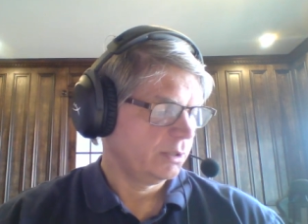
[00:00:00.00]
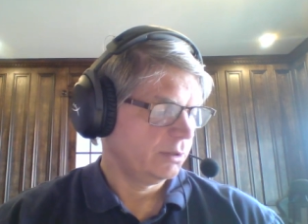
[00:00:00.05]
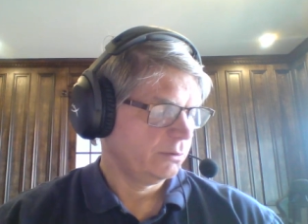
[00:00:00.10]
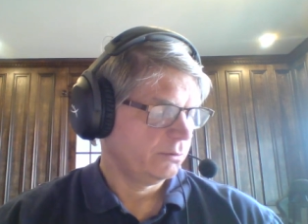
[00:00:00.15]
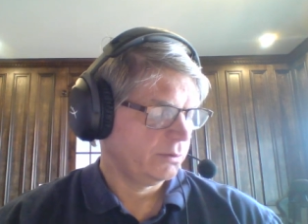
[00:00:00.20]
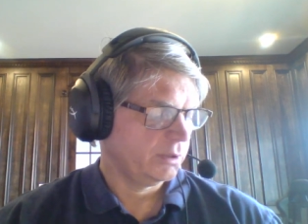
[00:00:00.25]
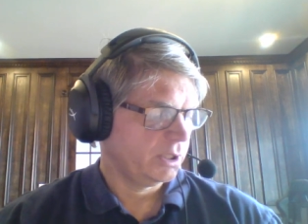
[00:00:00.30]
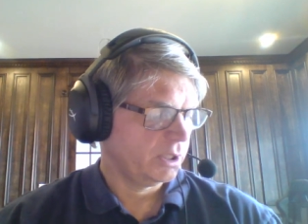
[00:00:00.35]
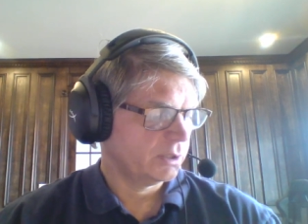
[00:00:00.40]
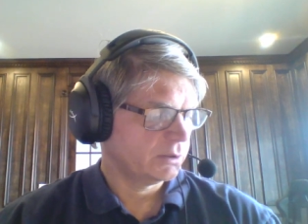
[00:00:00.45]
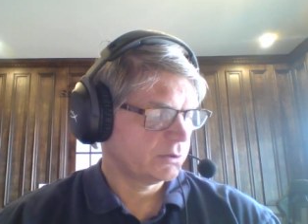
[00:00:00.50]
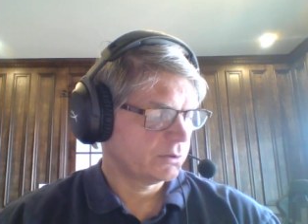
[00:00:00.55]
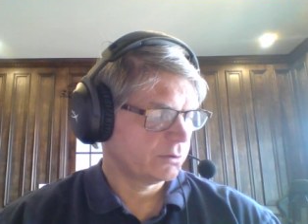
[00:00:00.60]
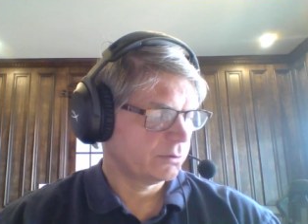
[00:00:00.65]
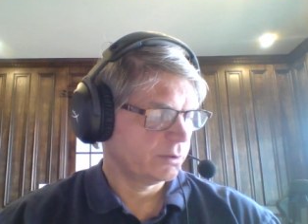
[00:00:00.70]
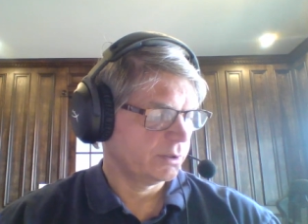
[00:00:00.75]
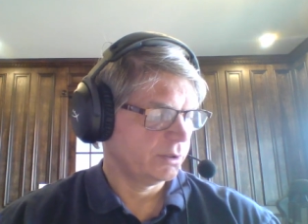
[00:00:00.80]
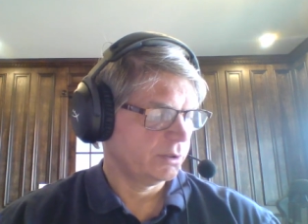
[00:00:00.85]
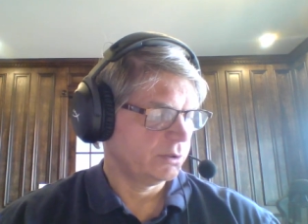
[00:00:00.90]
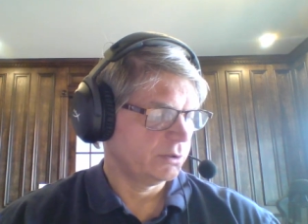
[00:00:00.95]
The
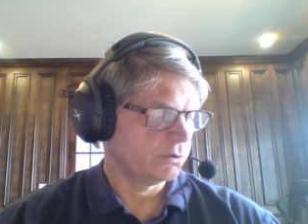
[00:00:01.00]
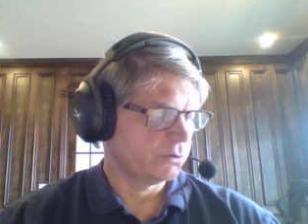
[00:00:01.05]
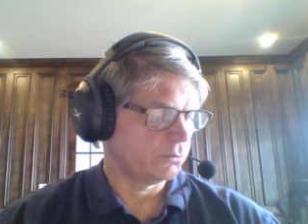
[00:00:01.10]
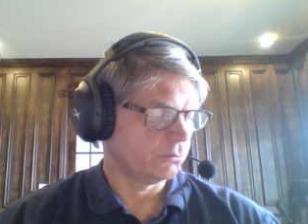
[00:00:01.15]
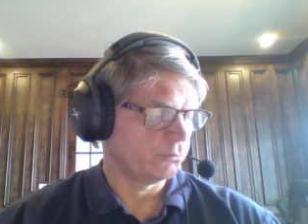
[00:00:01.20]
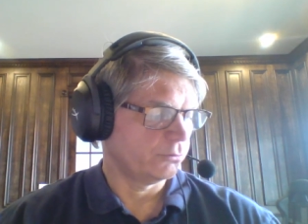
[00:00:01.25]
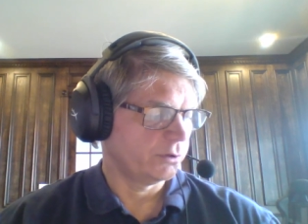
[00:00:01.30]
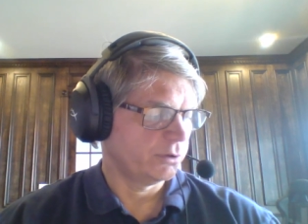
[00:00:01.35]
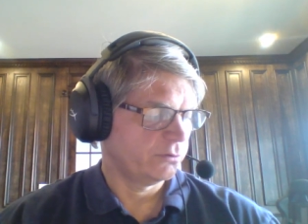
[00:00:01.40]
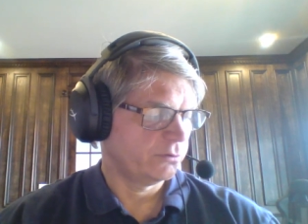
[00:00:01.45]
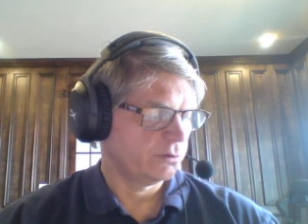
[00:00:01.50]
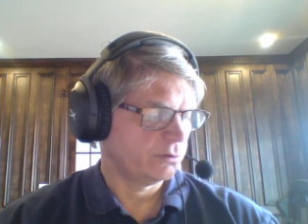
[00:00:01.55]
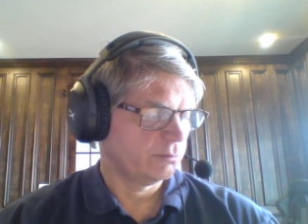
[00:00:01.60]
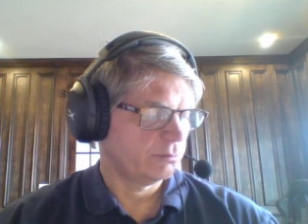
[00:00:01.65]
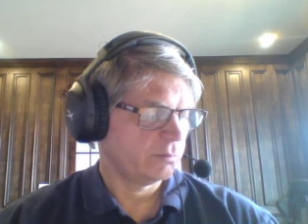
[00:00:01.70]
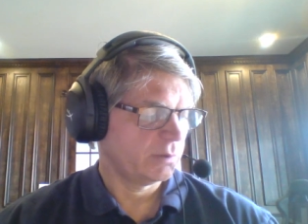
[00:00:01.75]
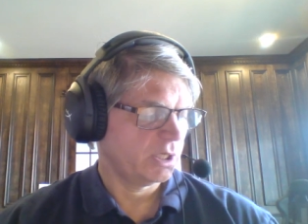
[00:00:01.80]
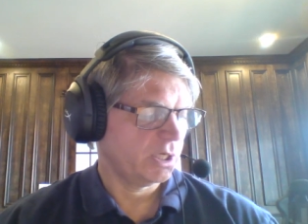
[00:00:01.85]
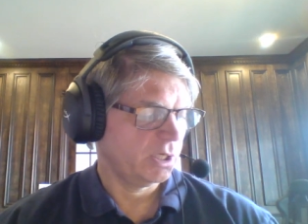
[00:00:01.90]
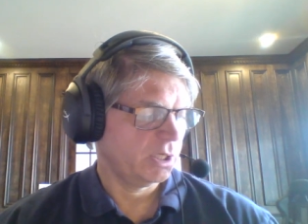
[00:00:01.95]
answer is
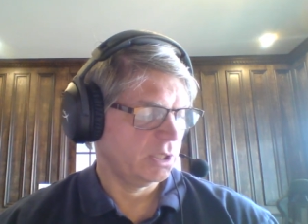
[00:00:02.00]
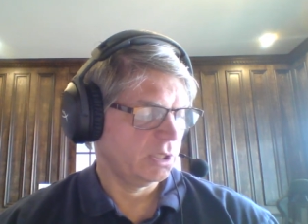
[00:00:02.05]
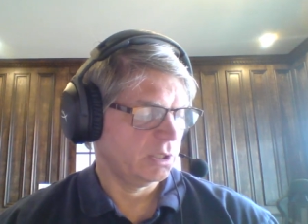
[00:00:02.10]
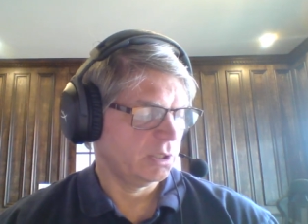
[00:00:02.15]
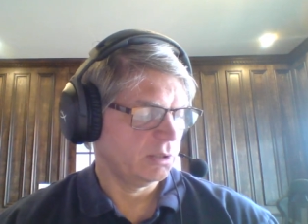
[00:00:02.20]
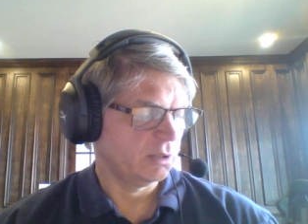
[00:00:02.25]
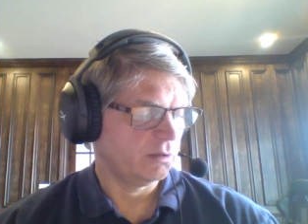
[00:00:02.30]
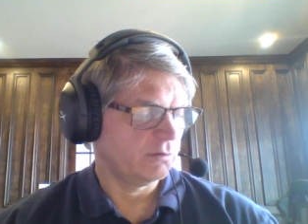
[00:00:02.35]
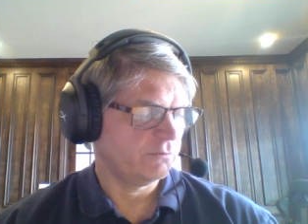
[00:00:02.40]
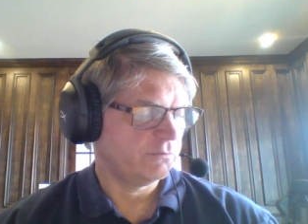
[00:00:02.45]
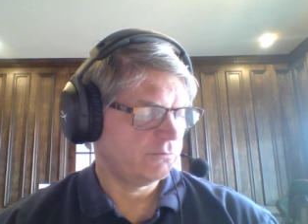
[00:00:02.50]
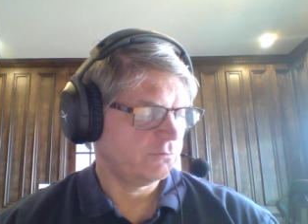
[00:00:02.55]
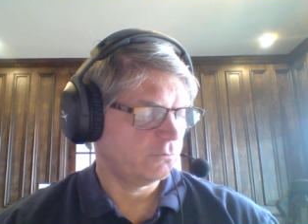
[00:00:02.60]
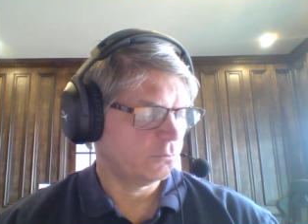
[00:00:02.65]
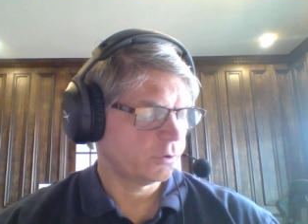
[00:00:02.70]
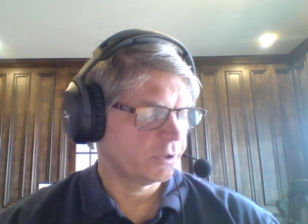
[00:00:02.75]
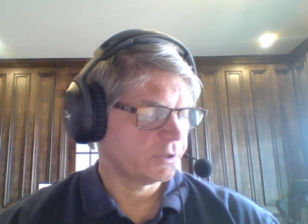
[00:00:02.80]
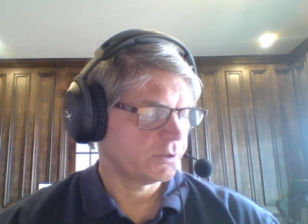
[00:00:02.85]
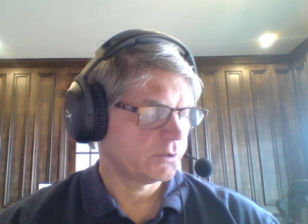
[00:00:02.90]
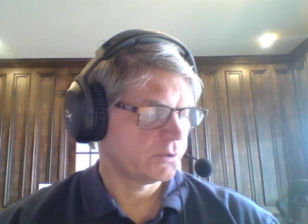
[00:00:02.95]
rhythm and
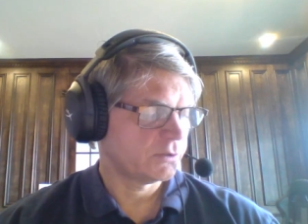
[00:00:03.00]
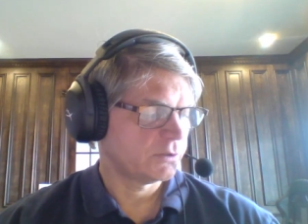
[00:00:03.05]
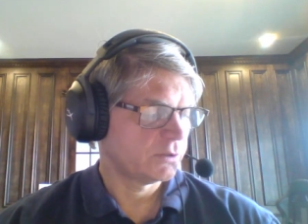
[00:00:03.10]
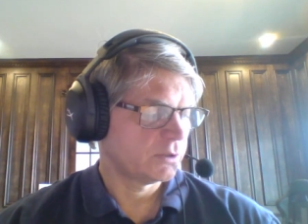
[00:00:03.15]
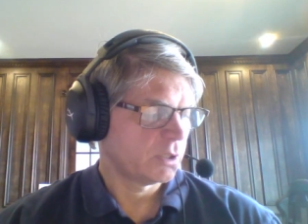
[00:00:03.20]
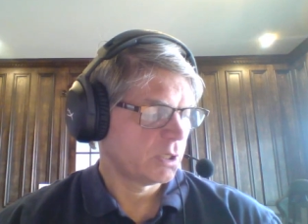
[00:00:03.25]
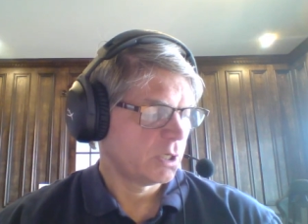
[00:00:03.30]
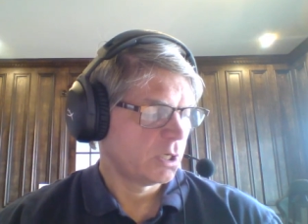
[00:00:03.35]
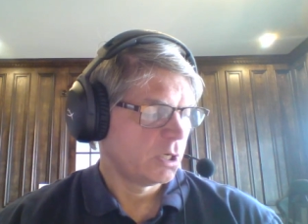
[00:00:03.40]
force.